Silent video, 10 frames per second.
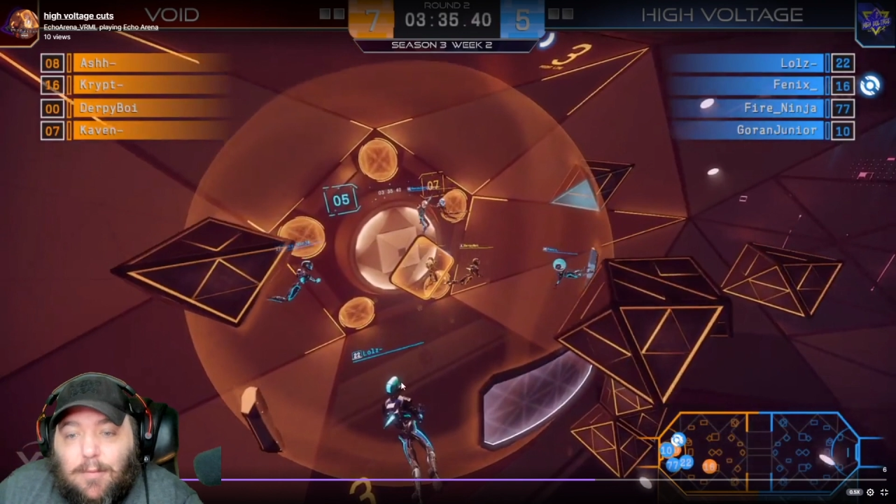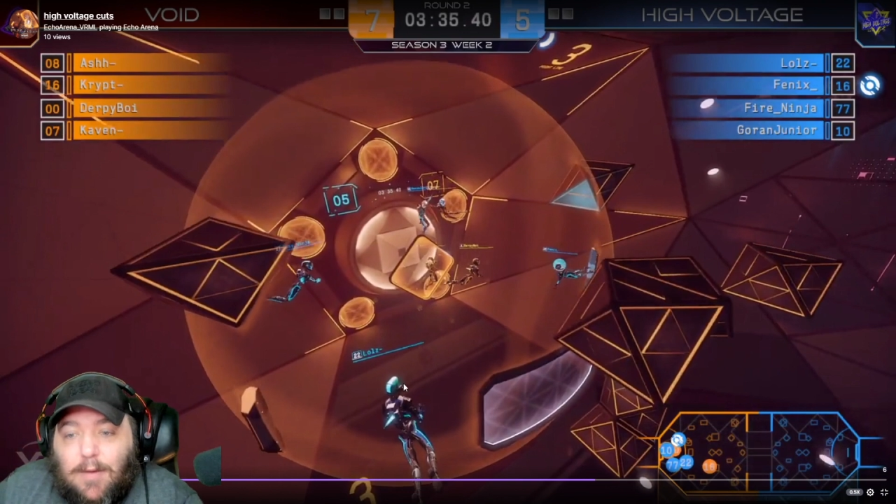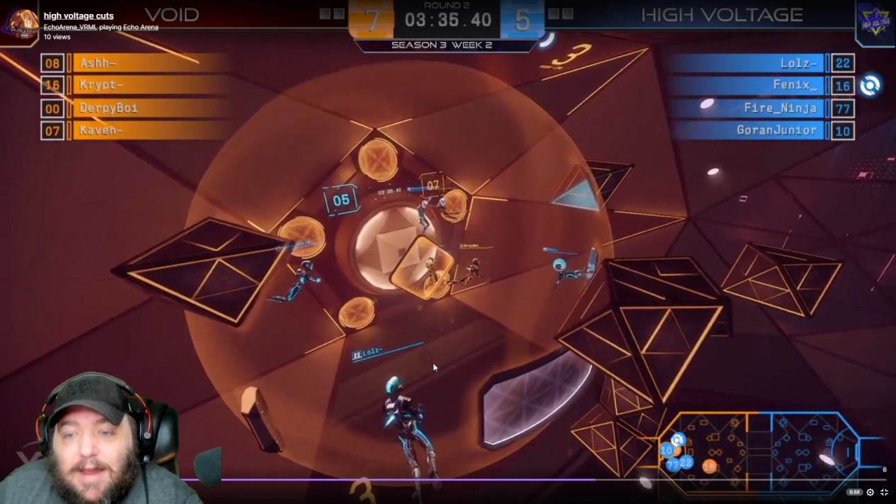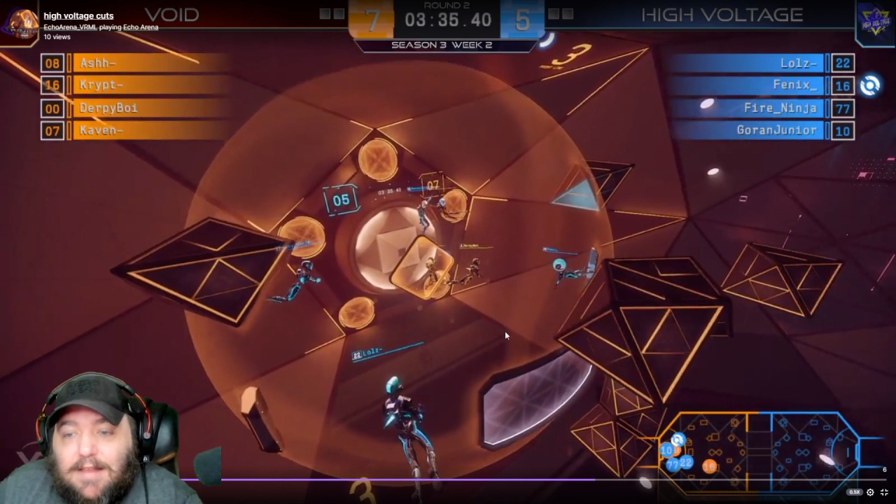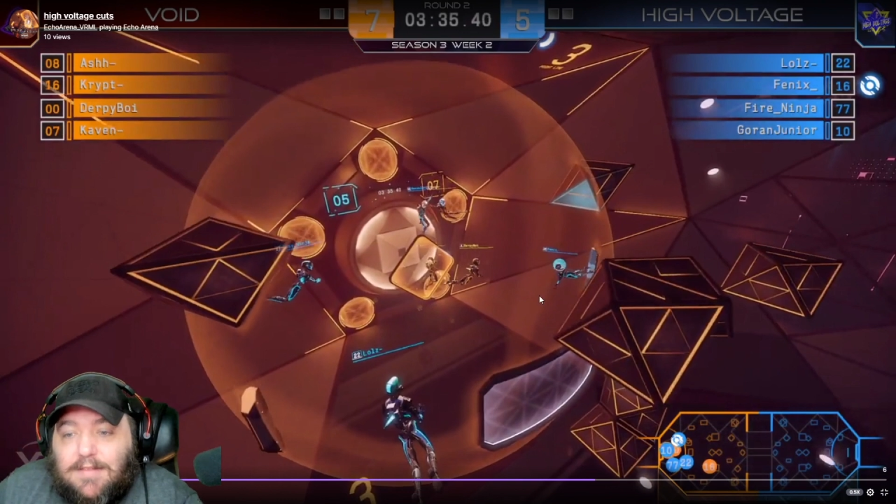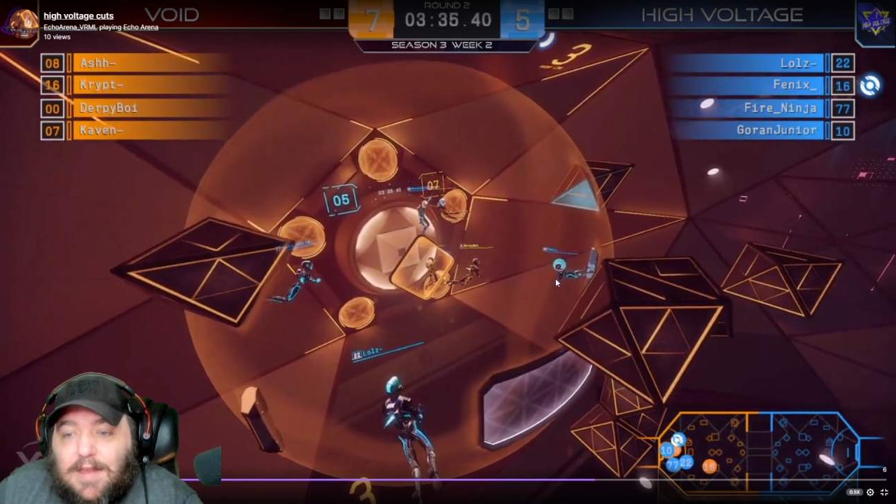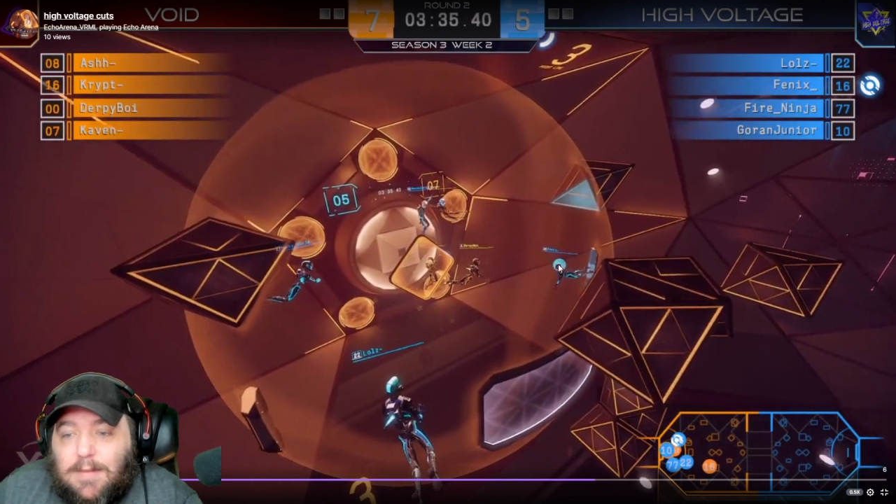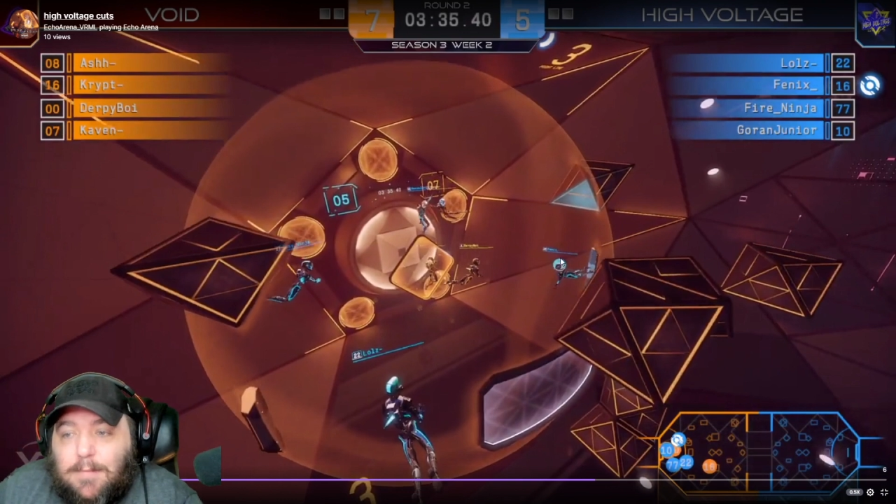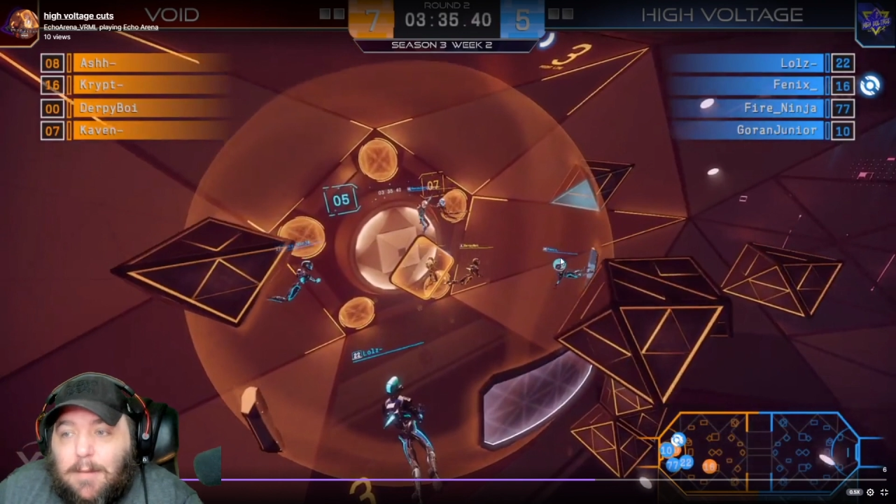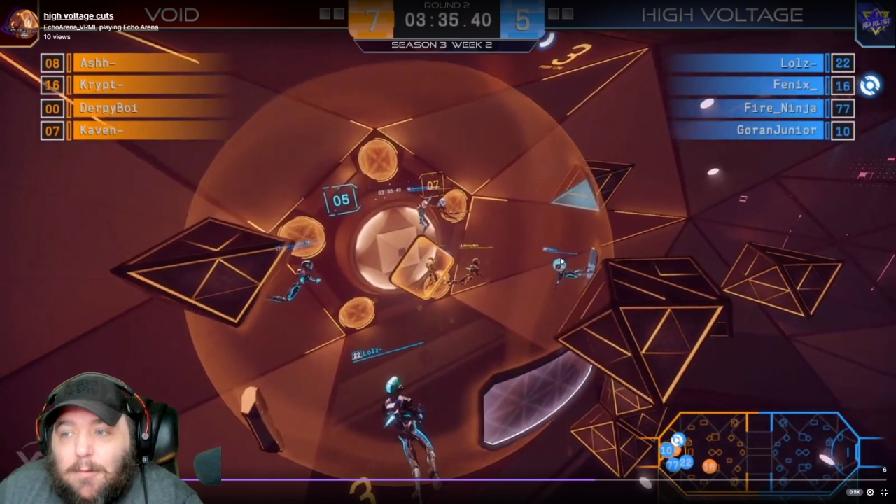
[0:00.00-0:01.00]
right inside
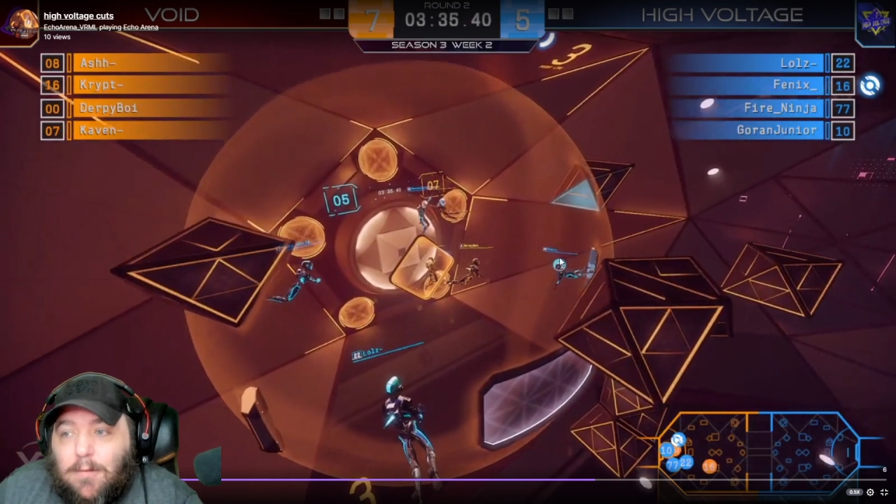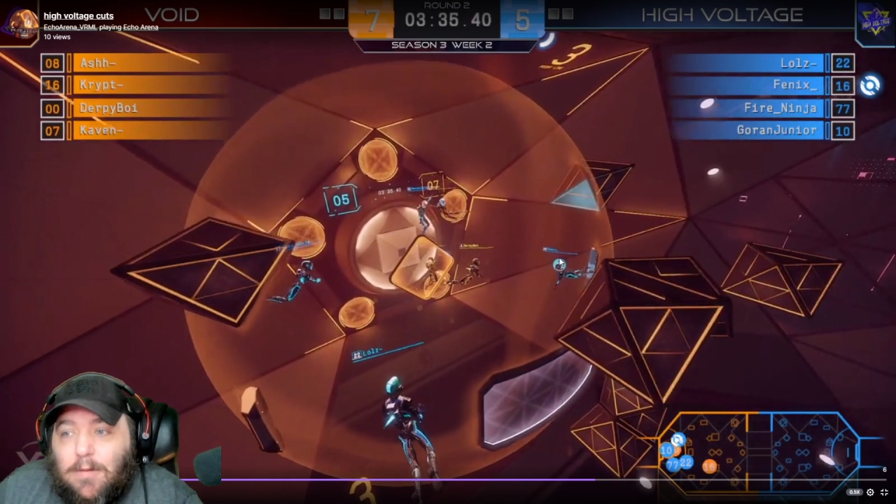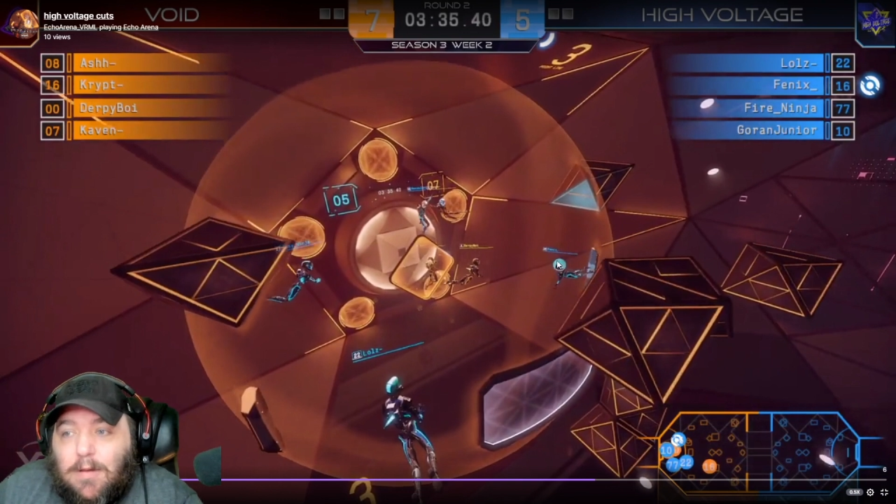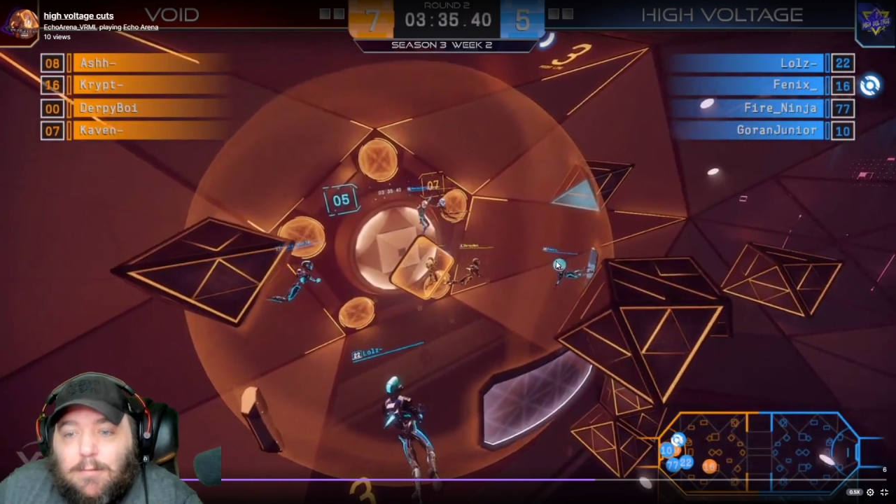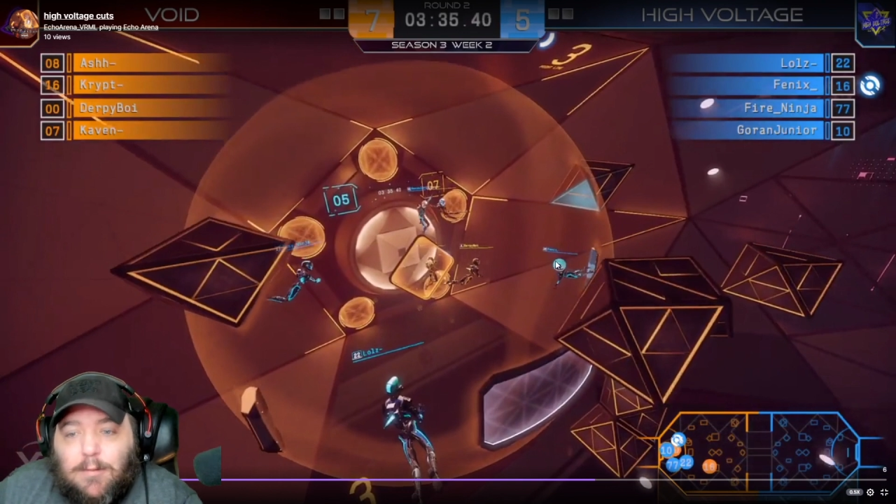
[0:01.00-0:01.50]
the bubble